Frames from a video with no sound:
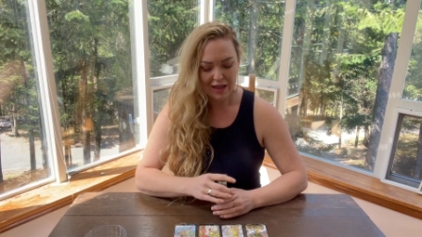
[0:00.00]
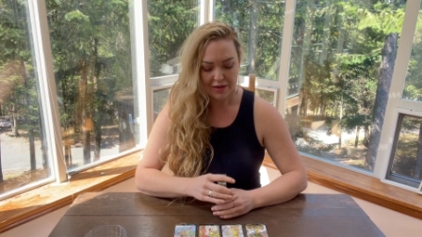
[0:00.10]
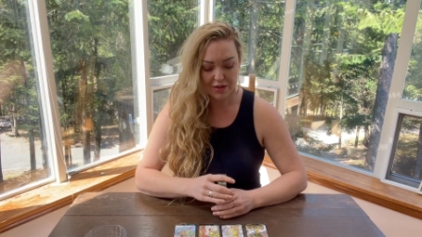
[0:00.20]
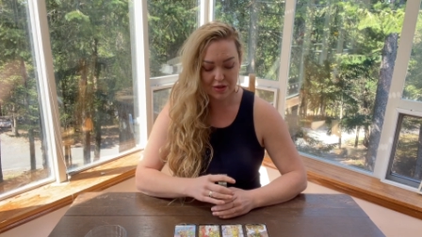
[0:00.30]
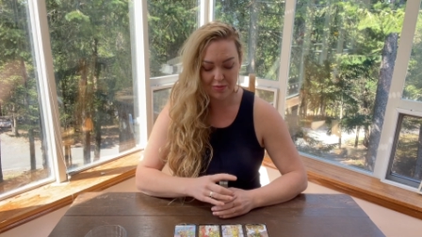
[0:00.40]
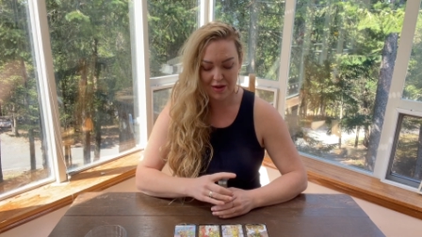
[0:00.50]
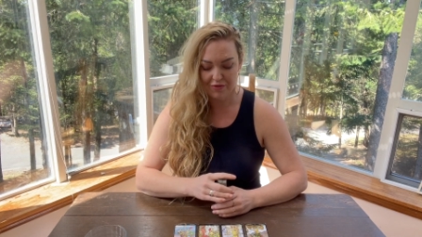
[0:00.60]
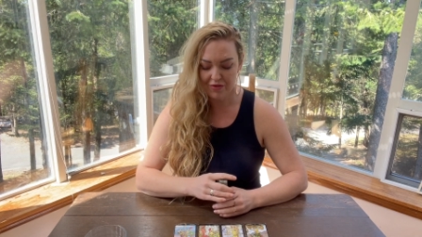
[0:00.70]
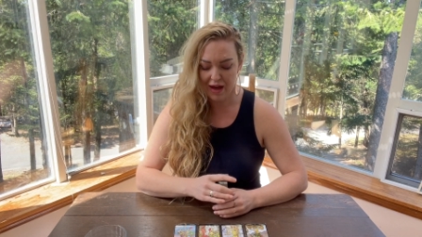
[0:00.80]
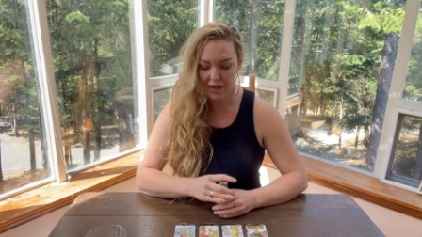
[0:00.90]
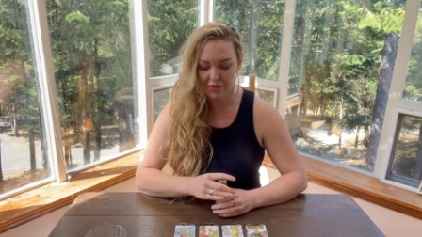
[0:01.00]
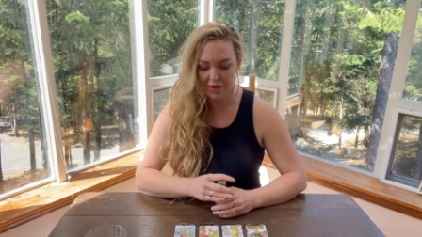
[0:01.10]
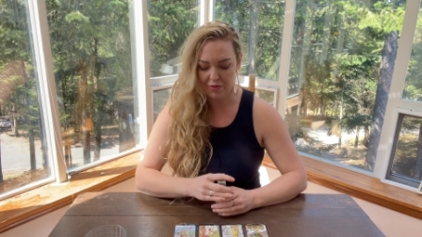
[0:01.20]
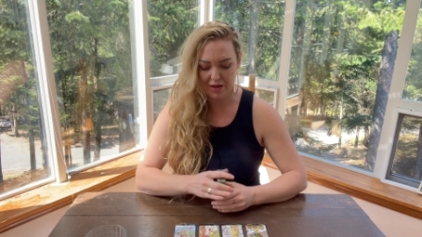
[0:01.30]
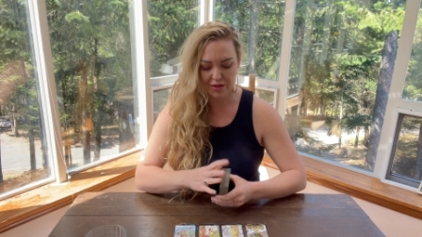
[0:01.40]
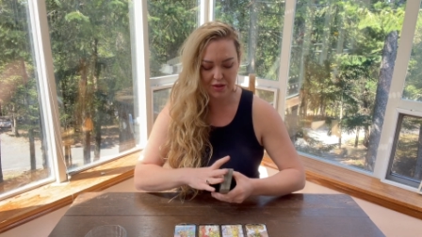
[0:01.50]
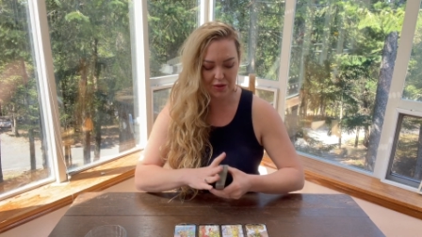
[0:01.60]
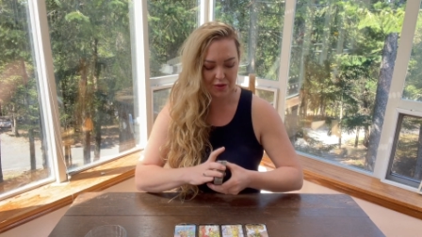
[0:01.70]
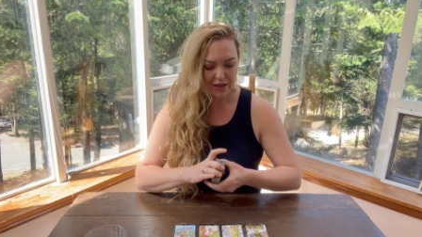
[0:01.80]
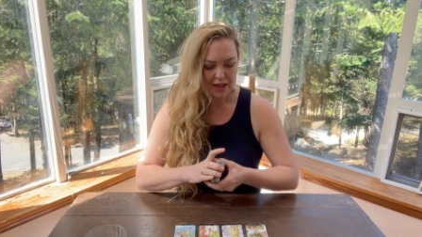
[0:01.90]
This could be a fiery one
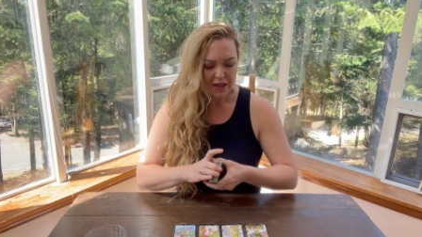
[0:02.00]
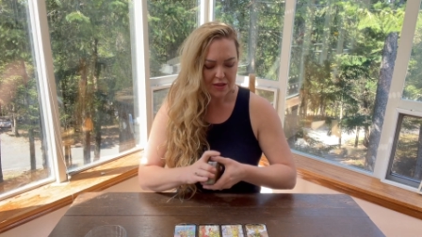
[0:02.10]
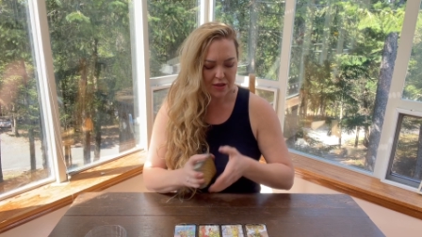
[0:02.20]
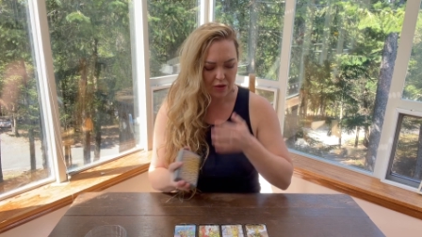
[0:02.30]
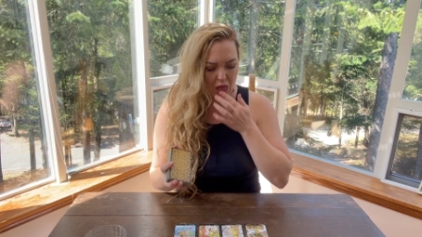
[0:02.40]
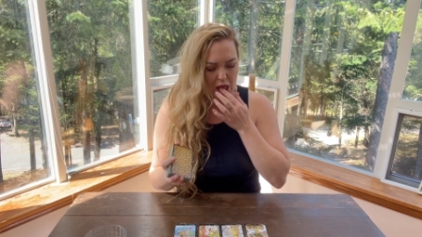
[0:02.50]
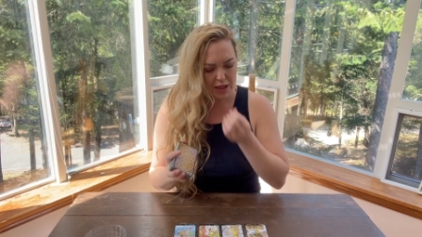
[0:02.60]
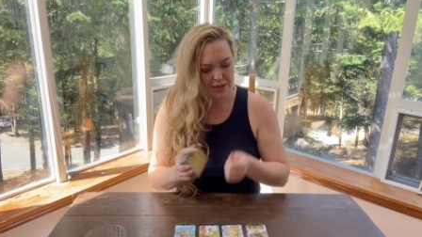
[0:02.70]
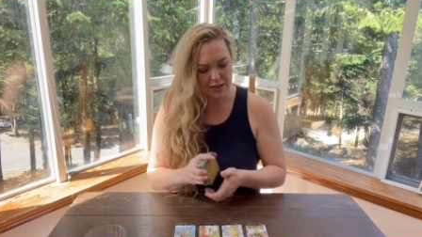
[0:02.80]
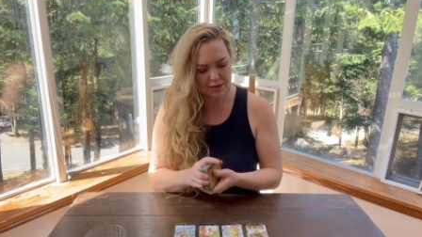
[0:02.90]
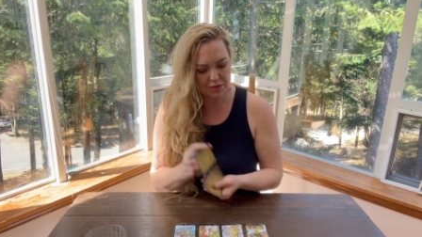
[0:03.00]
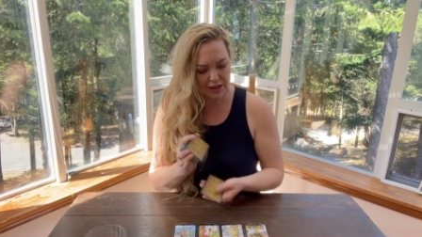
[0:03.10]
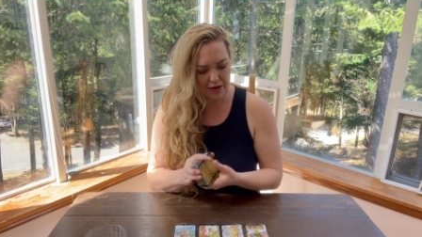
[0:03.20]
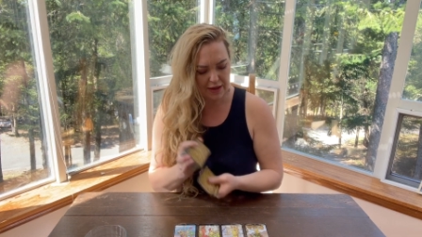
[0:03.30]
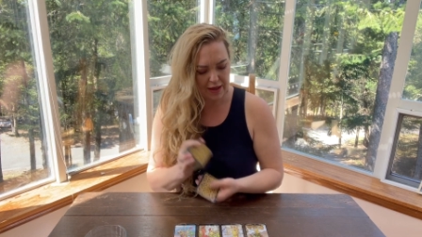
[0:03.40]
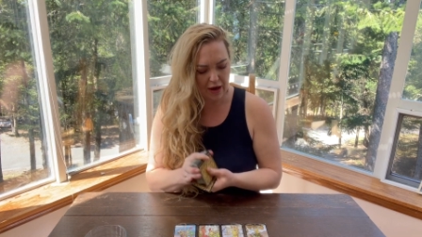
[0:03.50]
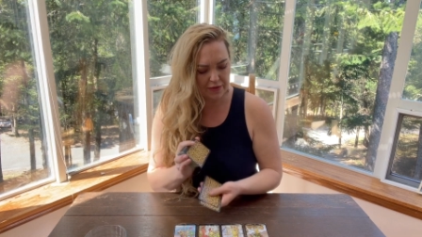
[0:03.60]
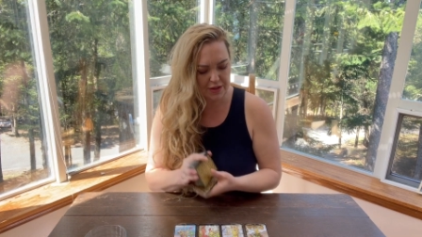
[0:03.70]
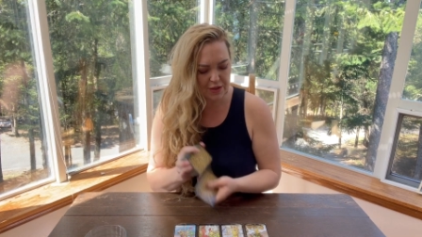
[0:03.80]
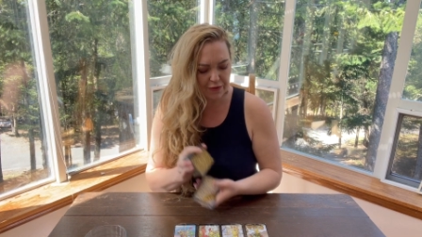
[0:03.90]
too. So let's get some clarity
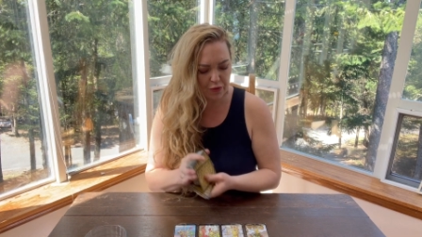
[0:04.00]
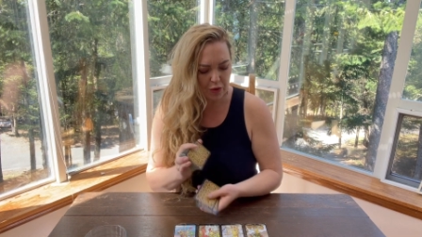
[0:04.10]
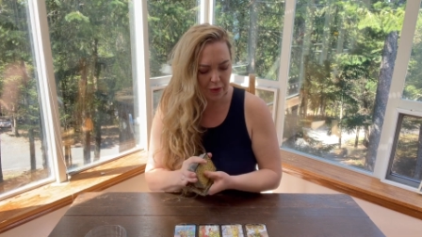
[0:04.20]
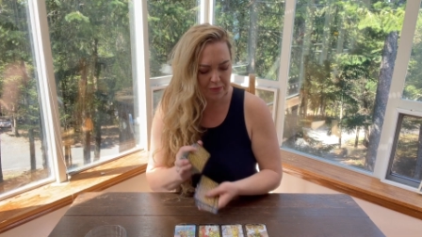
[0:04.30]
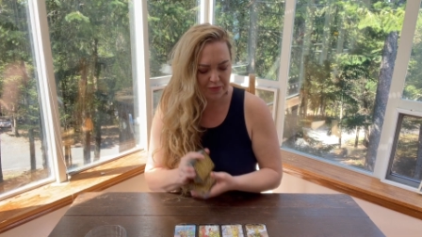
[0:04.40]
on this Fool.